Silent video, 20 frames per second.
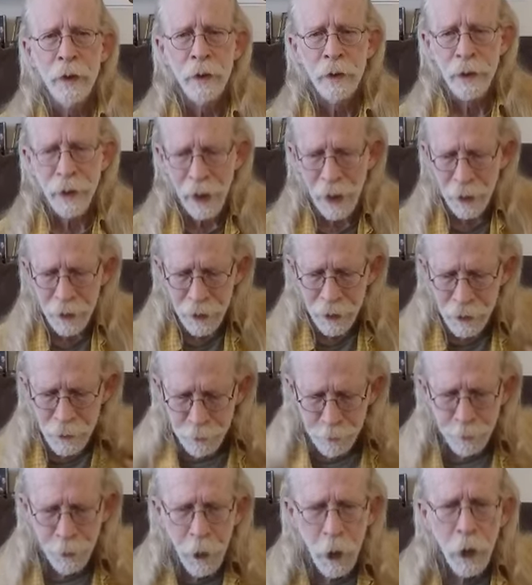That is
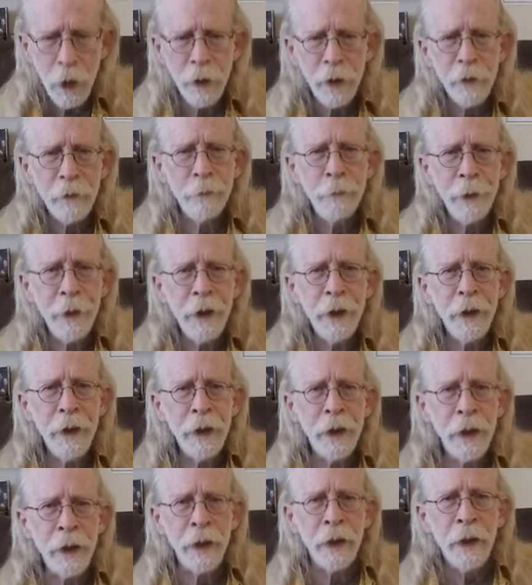part of
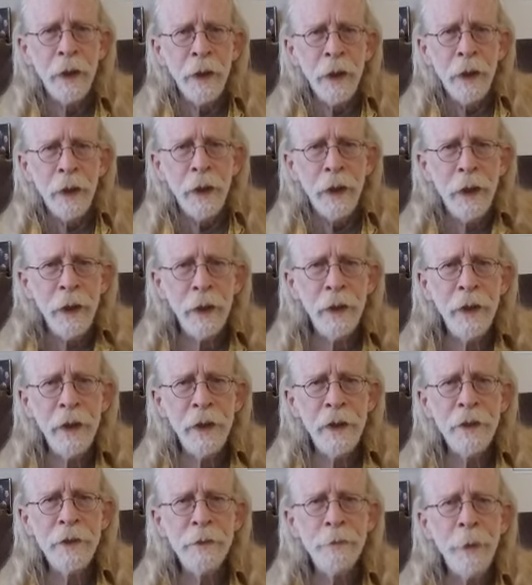being in
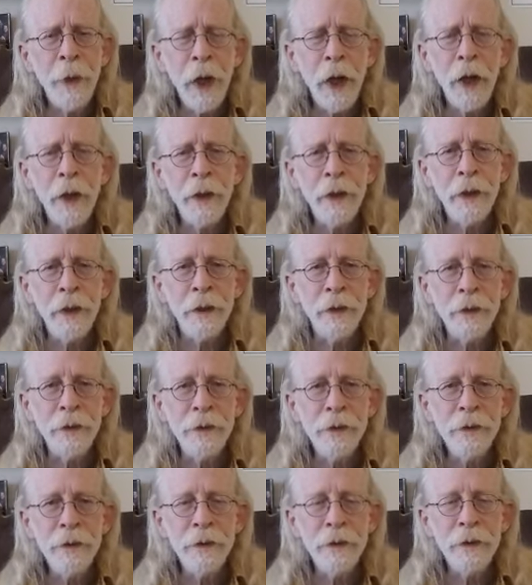these
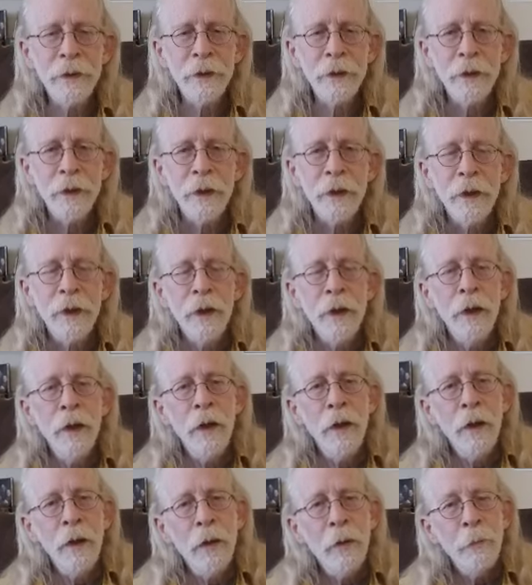bodies,
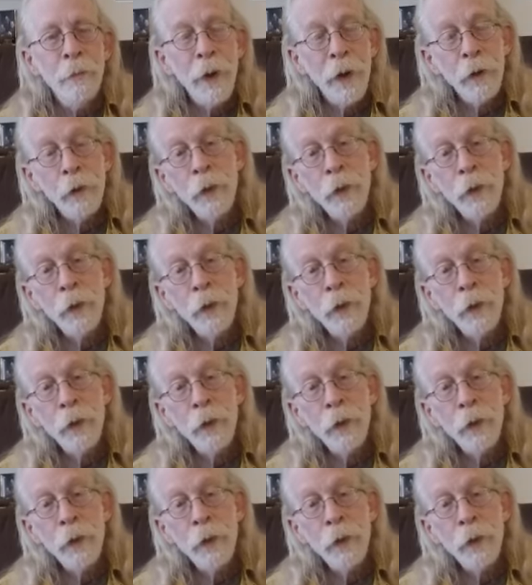but